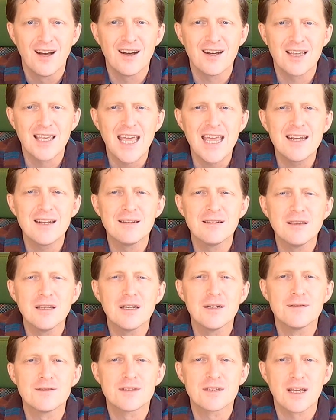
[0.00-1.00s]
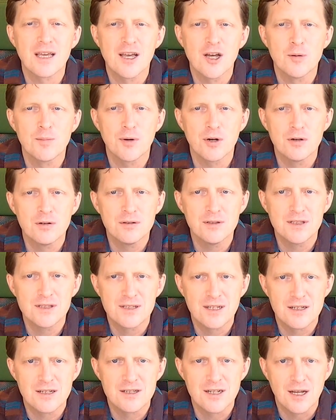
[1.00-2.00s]
Katie loves to help early
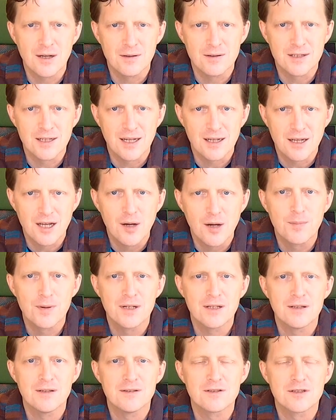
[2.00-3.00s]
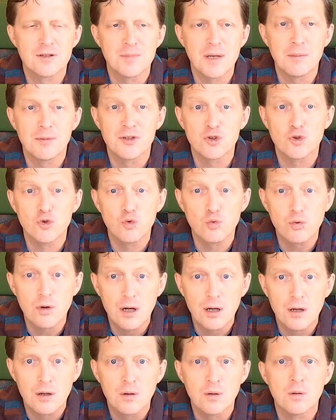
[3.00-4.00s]
stage health tech companies to be able to
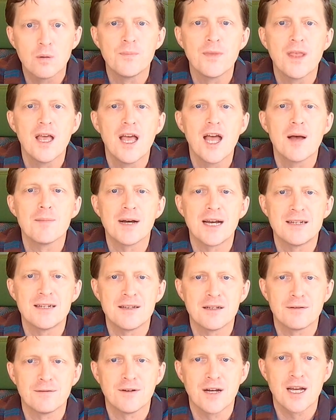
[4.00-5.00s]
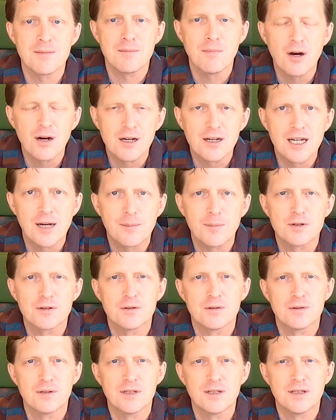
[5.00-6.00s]
grow by identifying market
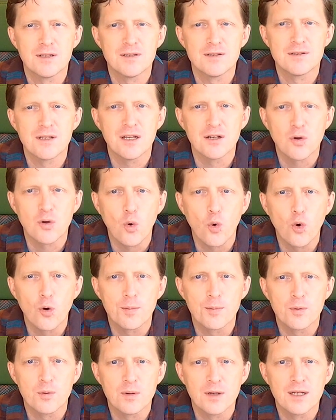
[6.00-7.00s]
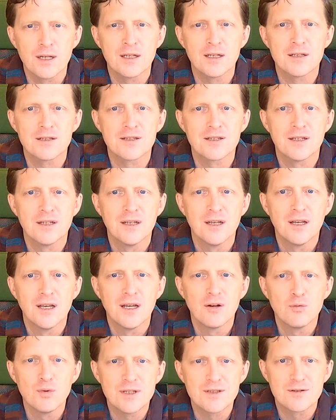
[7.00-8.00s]
opportunities, incorporate
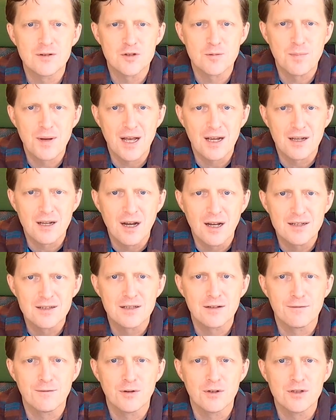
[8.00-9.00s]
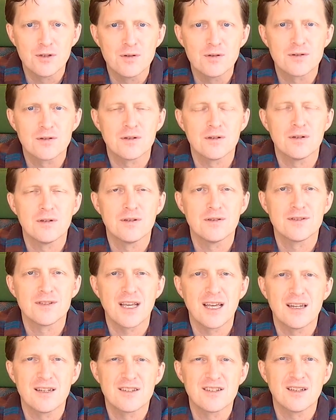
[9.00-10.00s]
research-backed content for users,
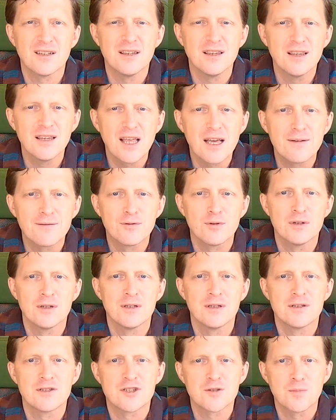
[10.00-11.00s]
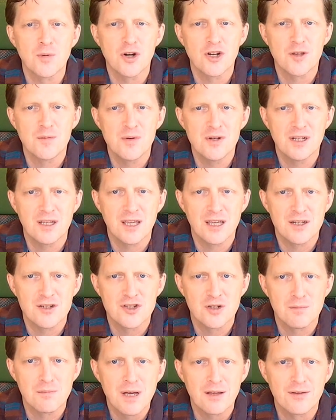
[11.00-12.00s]
and to leverage smart
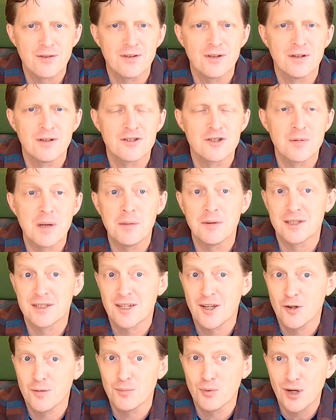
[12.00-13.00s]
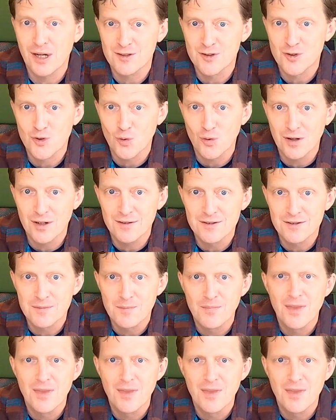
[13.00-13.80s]
communication methods to be able to tell brand stories.